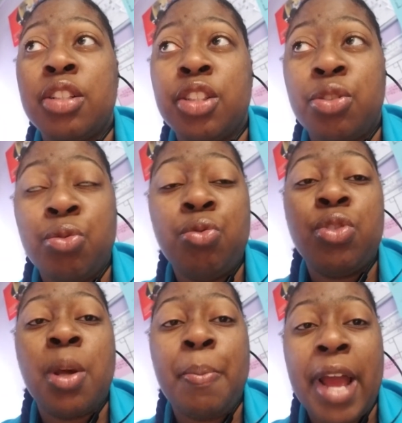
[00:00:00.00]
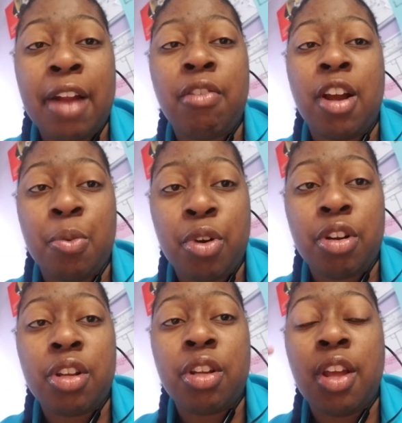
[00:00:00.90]
Do some background work
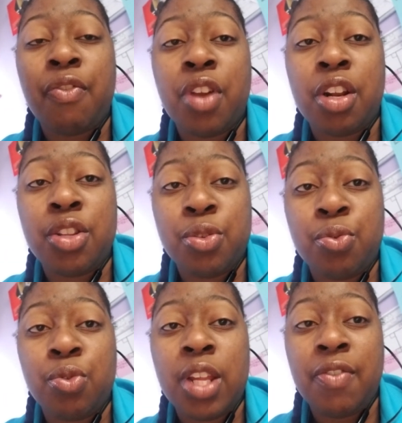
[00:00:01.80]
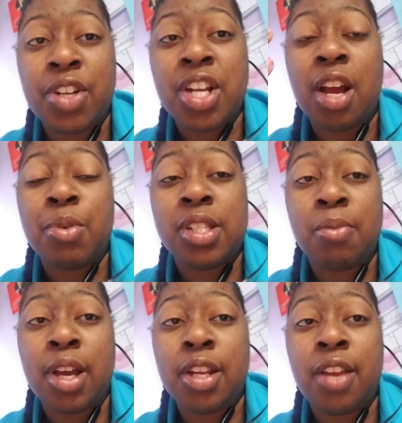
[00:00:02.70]
if you're gonna do leave a child with
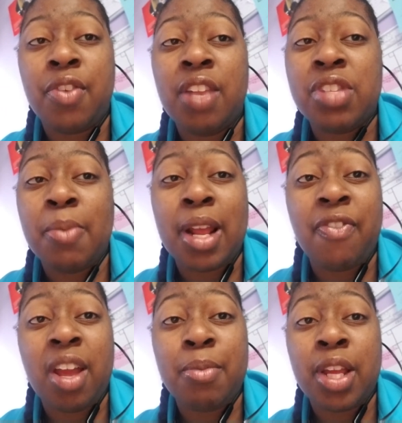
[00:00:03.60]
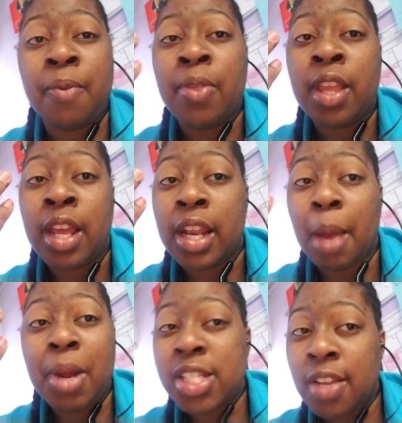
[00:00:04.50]
somebody. If you live with somebody in your family,
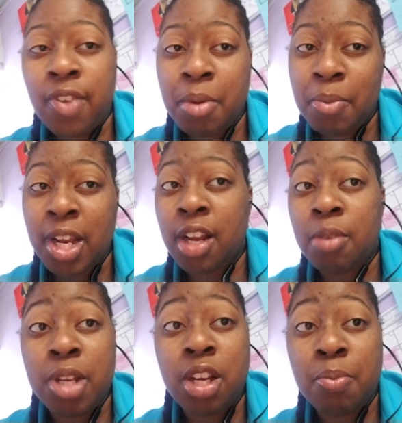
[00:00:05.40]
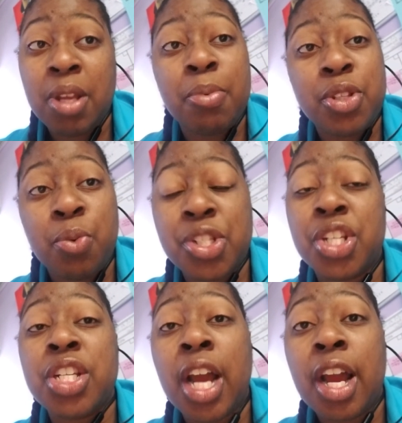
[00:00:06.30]
not because they're family, I mean they're gonna be good people towards
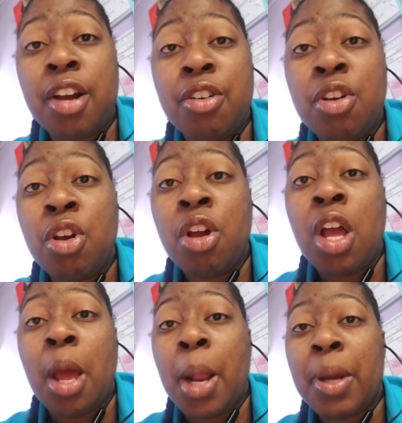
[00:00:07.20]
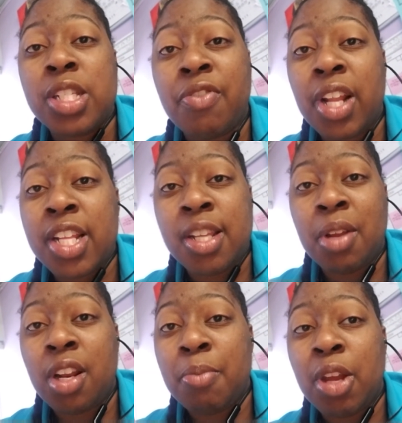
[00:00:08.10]
your child, not because they relate to them,
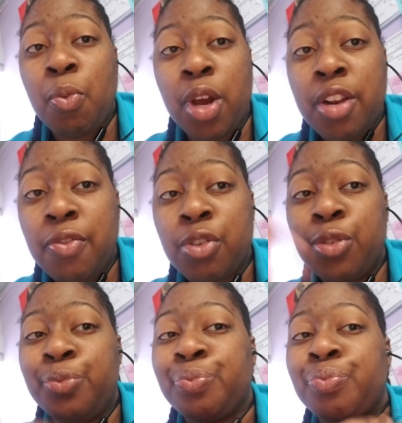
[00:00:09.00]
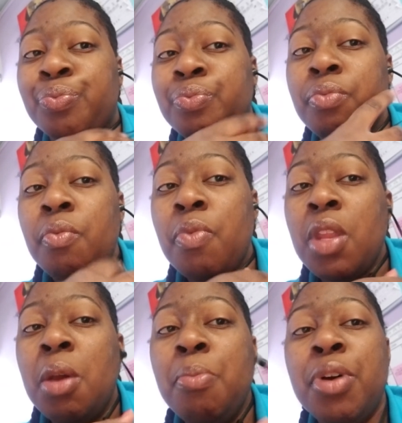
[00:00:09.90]
they're going to be wonderful.
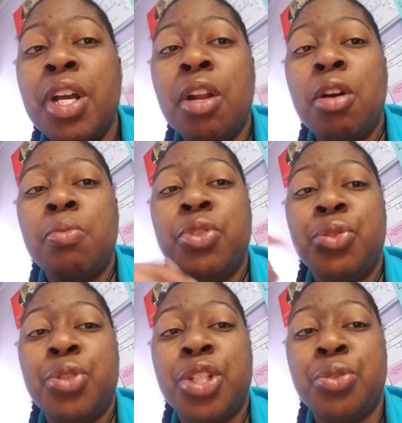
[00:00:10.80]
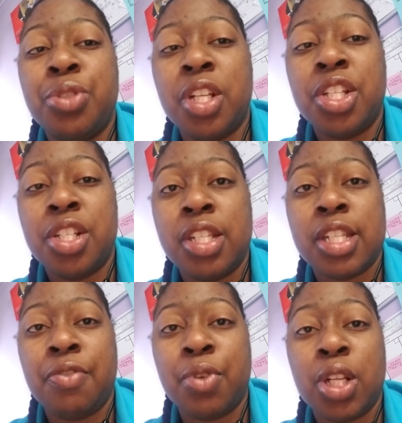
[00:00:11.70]
But um, do your due diligence
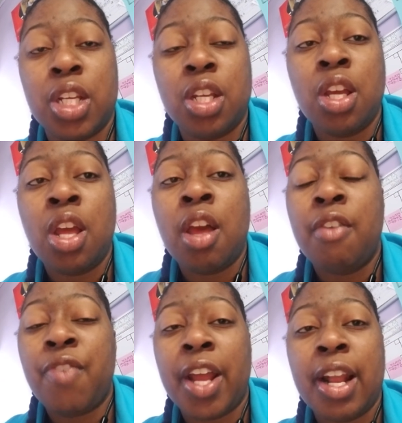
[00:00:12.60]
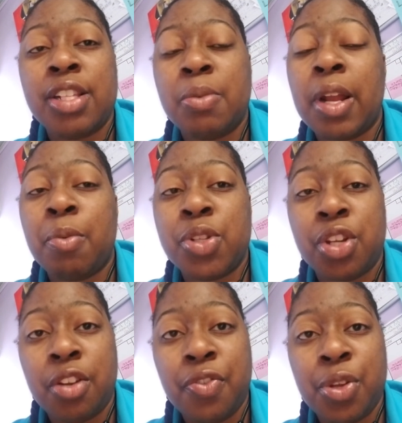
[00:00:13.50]
and really find out somebody was good for